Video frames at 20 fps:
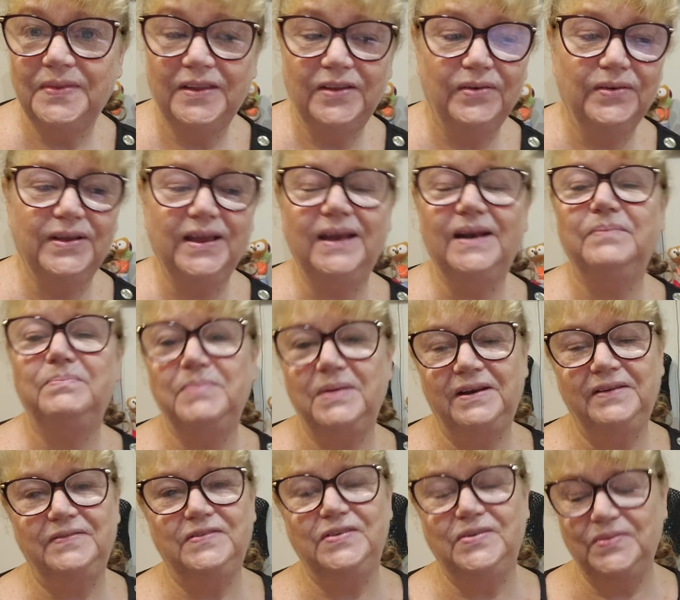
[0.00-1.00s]
You'll get a
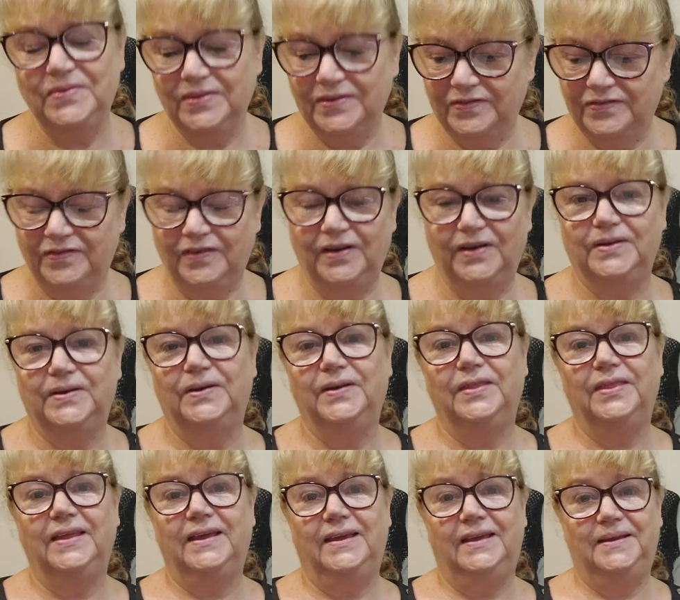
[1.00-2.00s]
better view of the photo
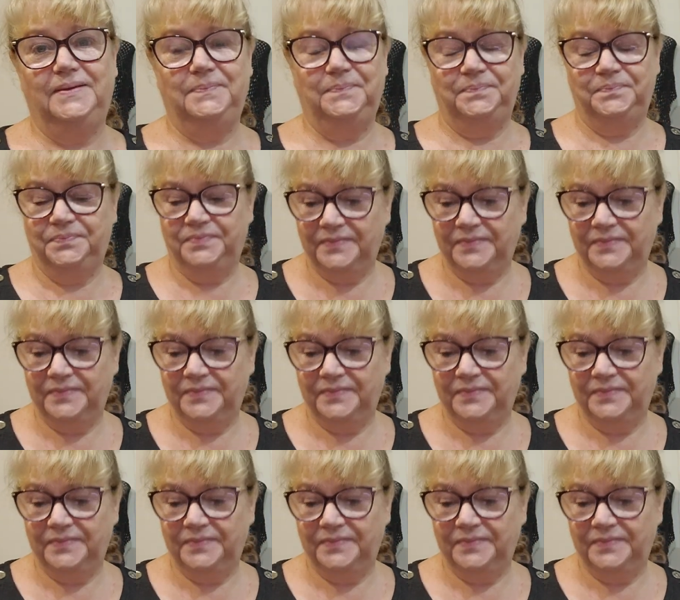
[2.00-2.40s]
there.